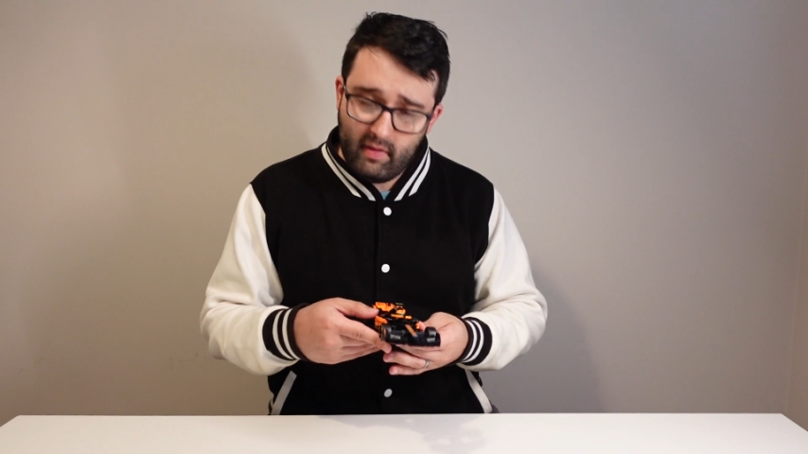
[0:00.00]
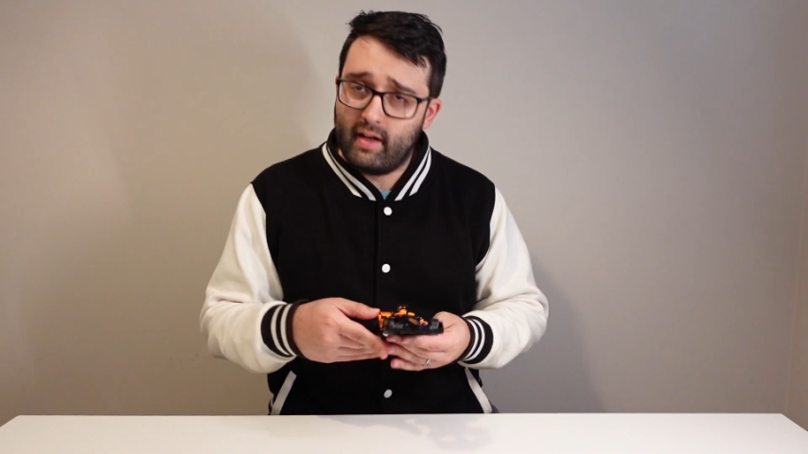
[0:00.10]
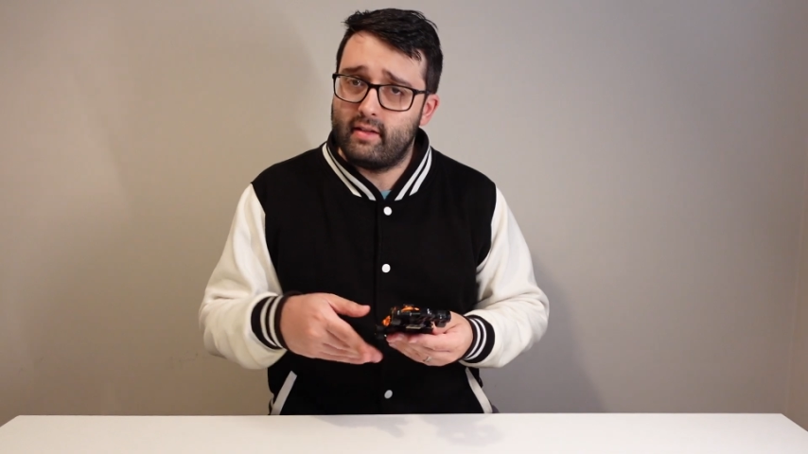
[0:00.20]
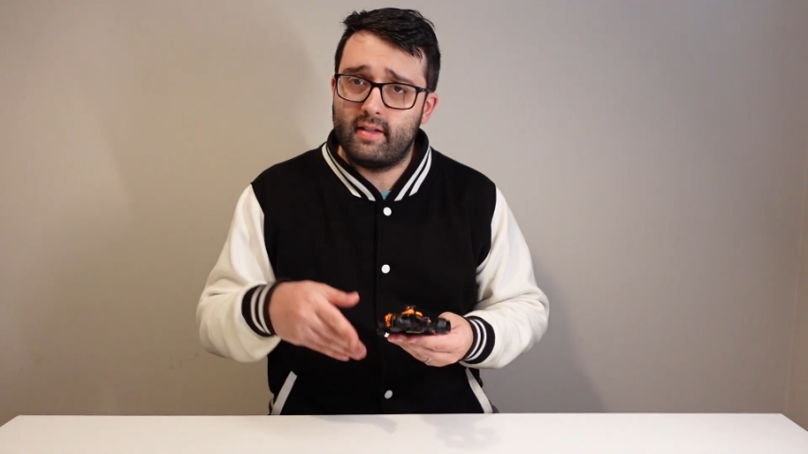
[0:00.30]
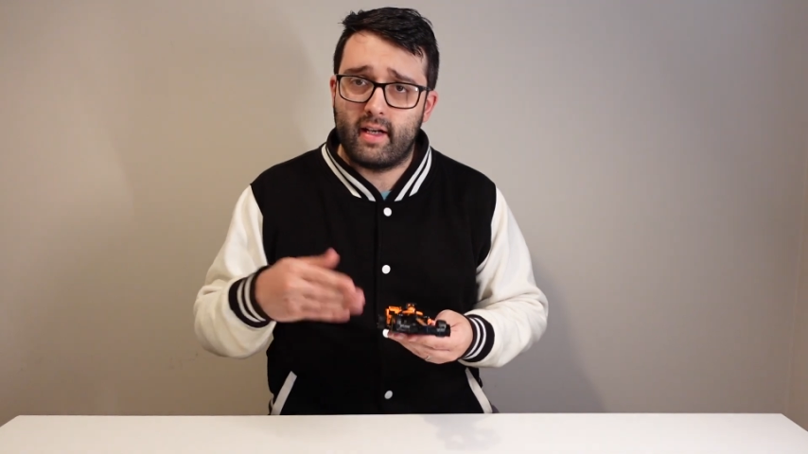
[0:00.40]

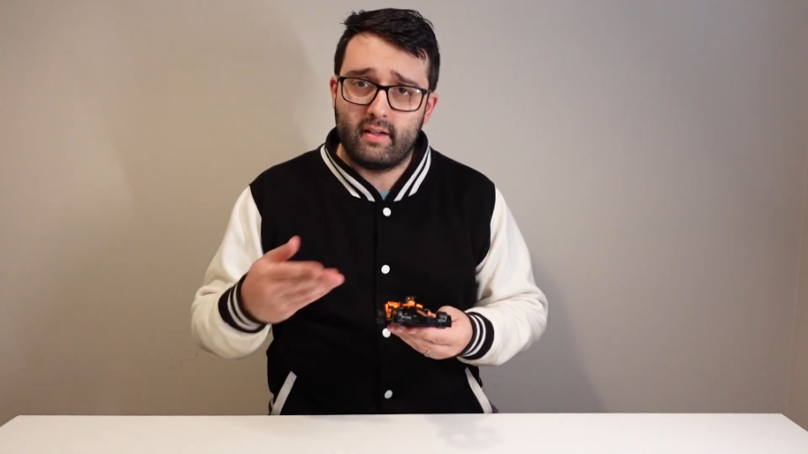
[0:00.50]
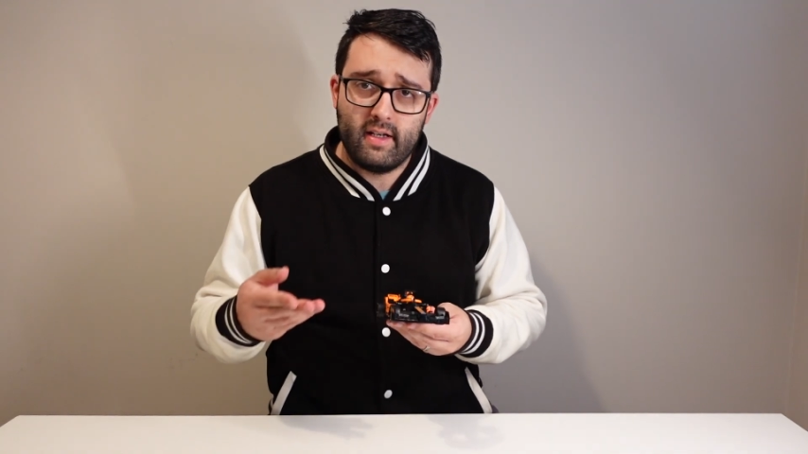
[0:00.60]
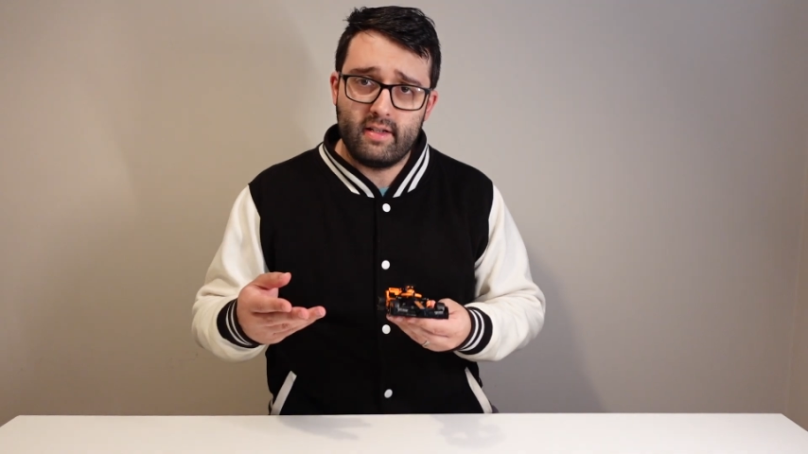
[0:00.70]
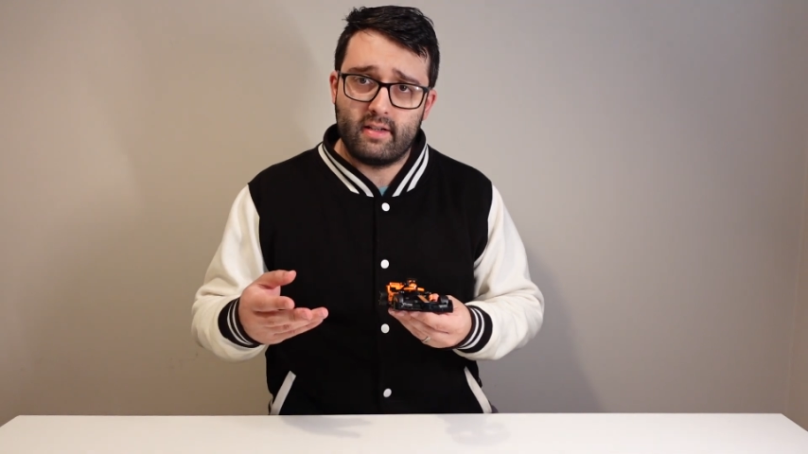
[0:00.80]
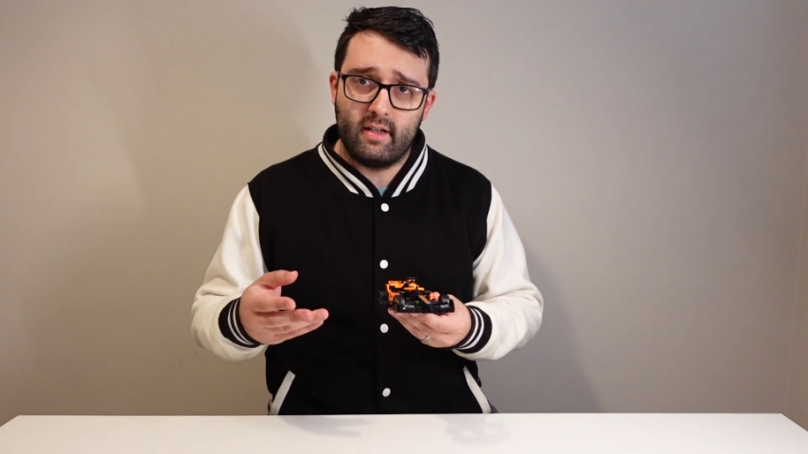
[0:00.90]
and the
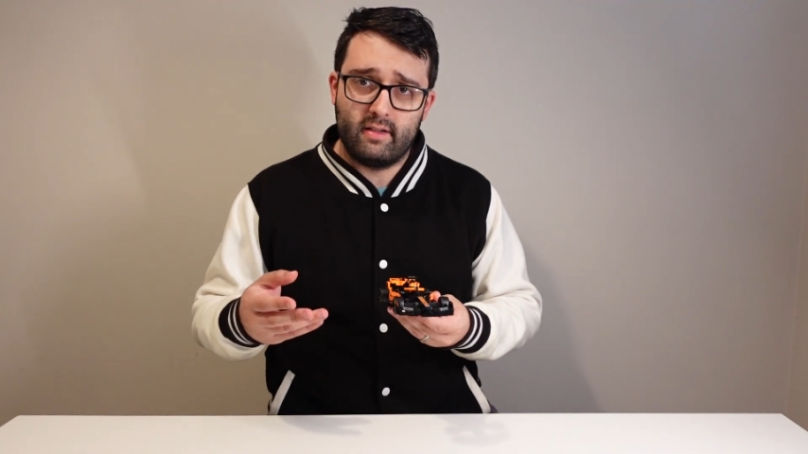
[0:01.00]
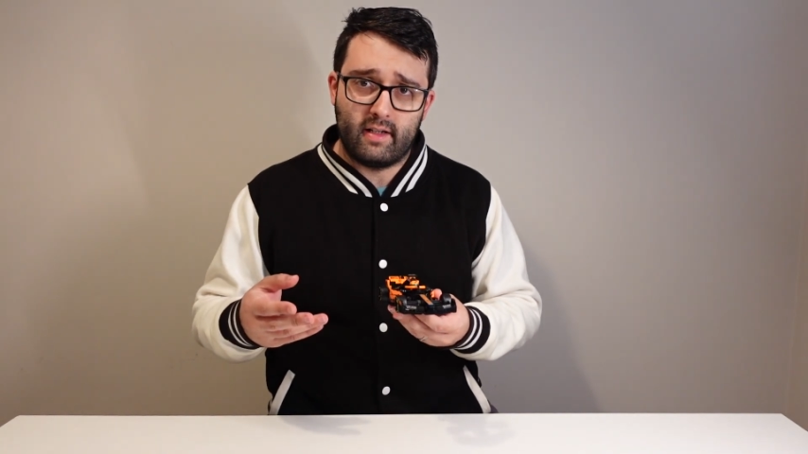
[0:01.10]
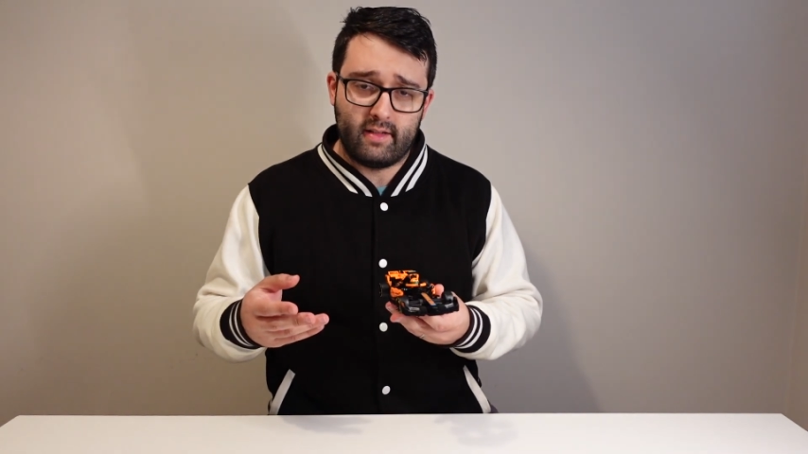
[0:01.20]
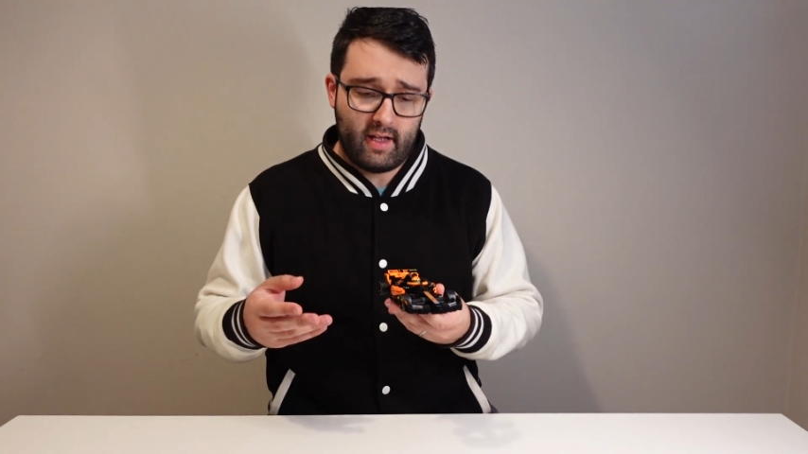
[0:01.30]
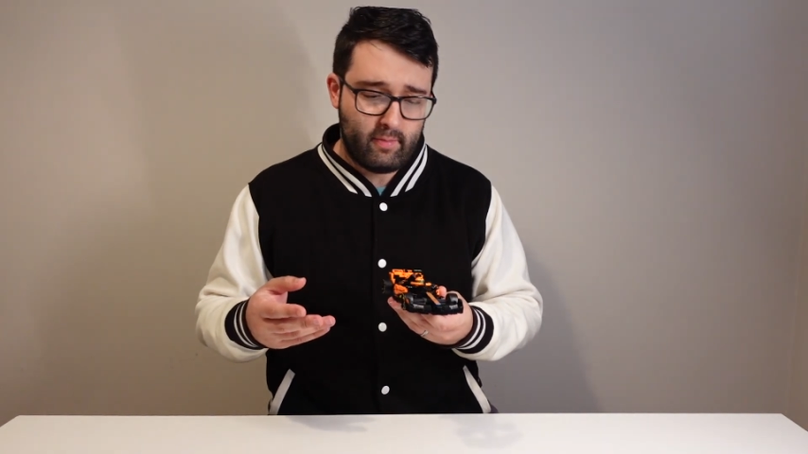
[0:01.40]
techniques
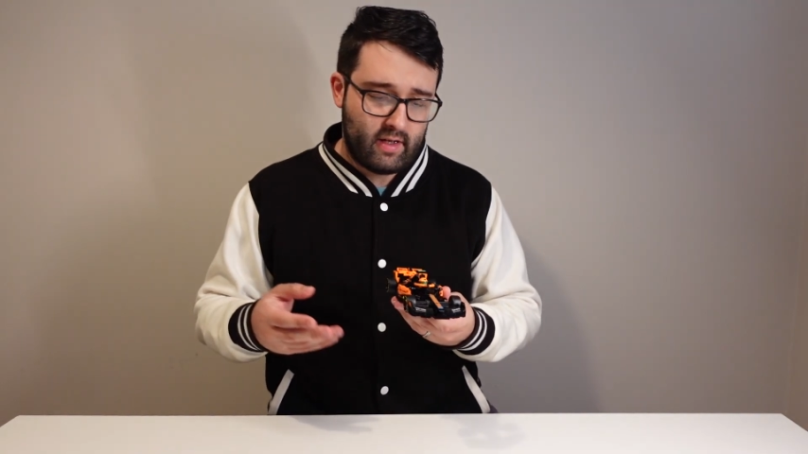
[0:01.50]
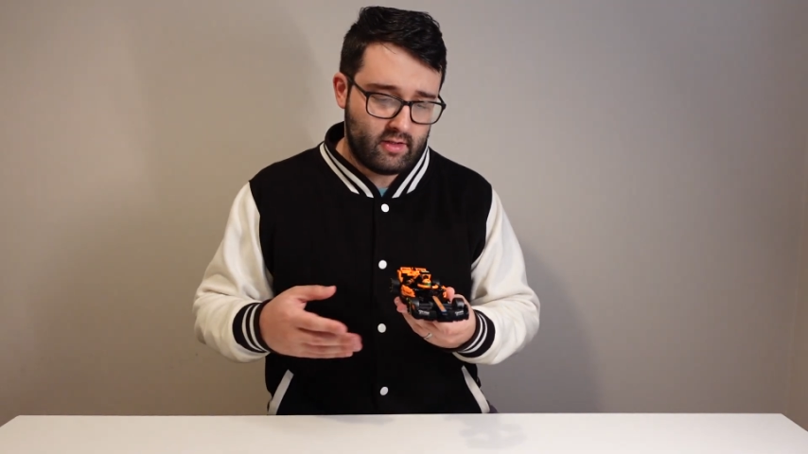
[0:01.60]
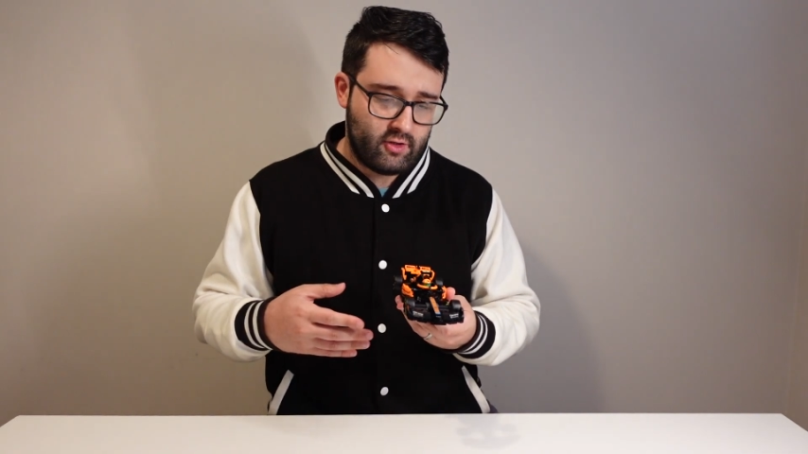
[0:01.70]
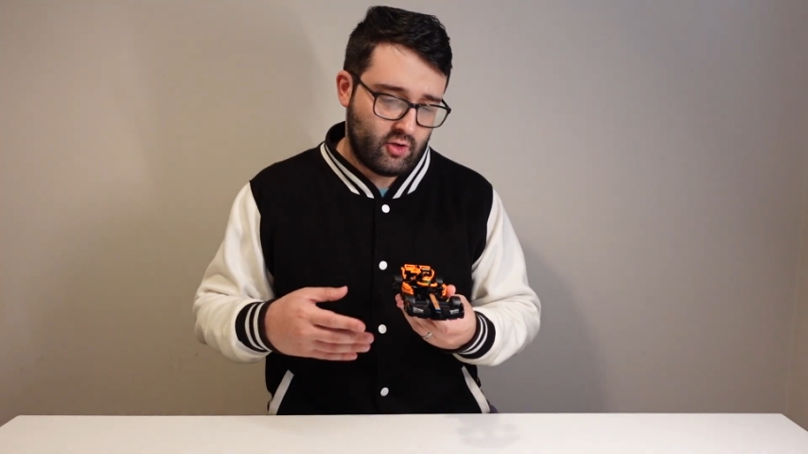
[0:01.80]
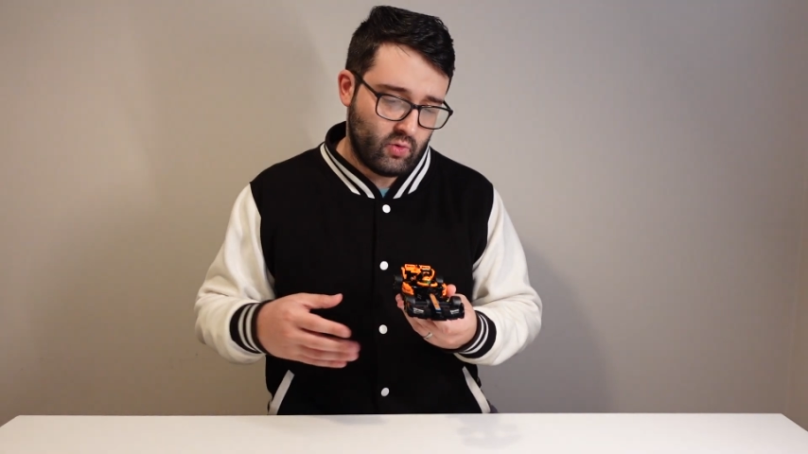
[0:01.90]
that they
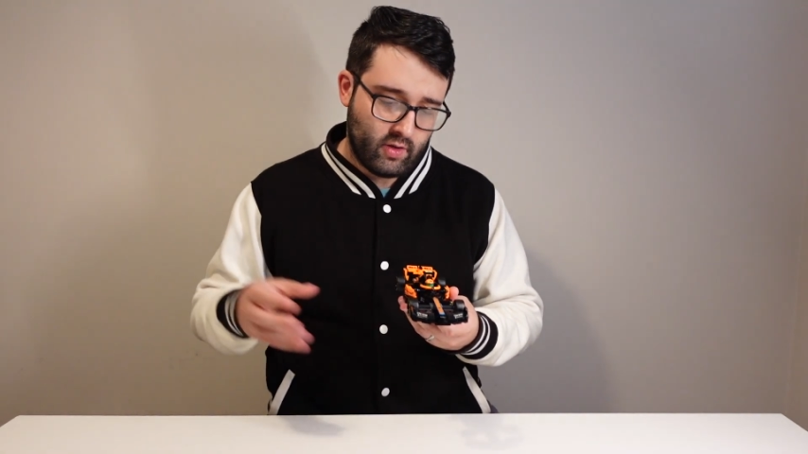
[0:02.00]
manage to